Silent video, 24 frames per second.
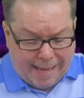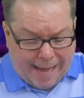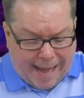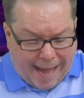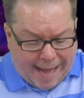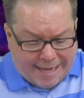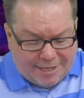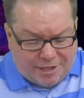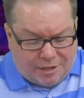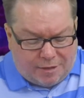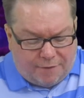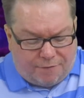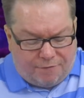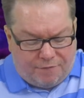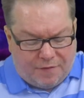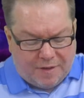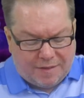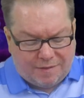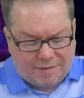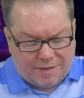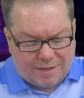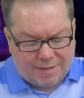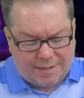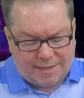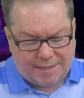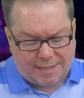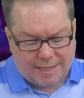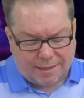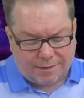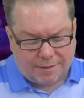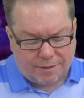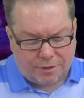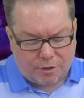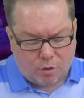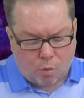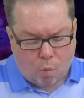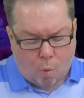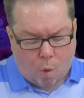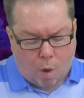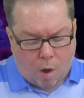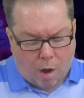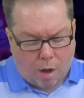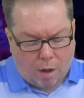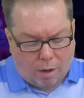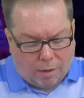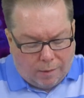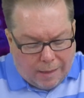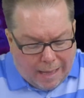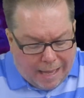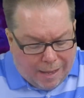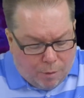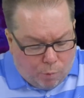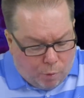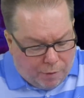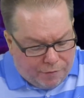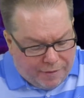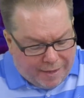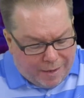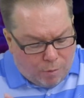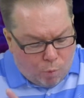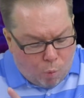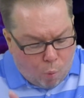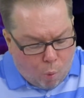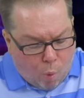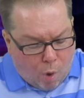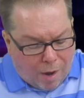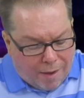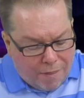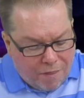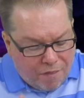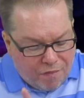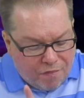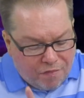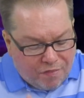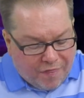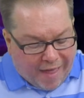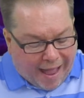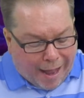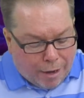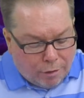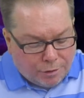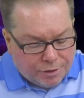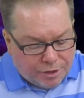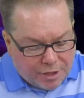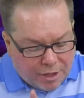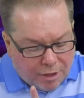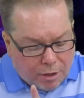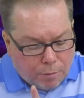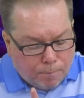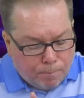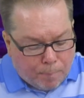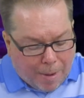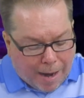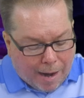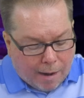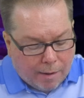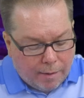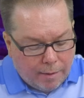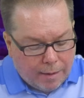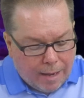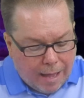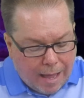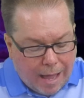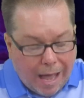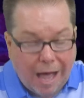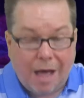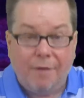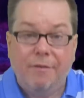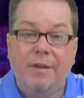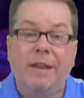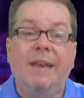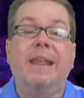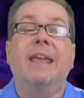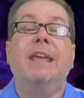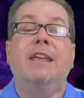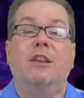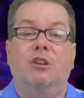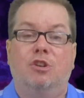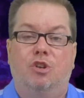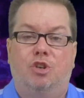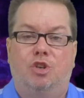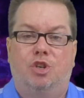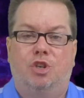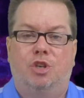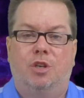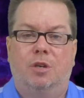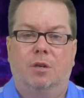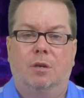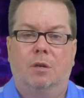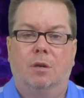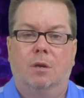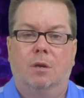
has to fit the cylinder wall within one thousandth part of an inch